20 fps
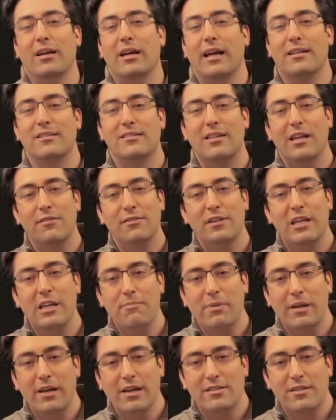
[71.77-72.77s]
Instead of
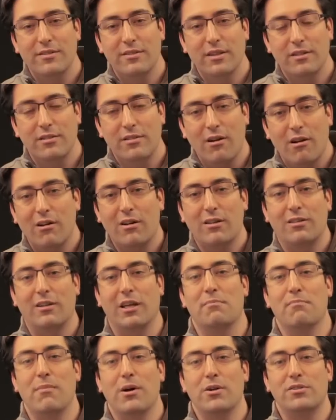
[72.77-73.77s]
keeping us in the dark
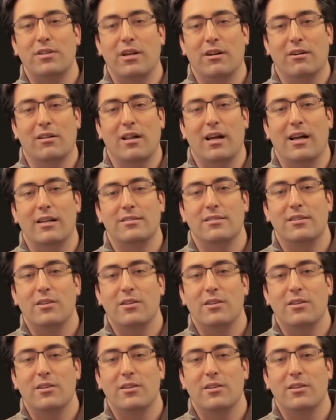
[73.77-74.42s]
like most airlines,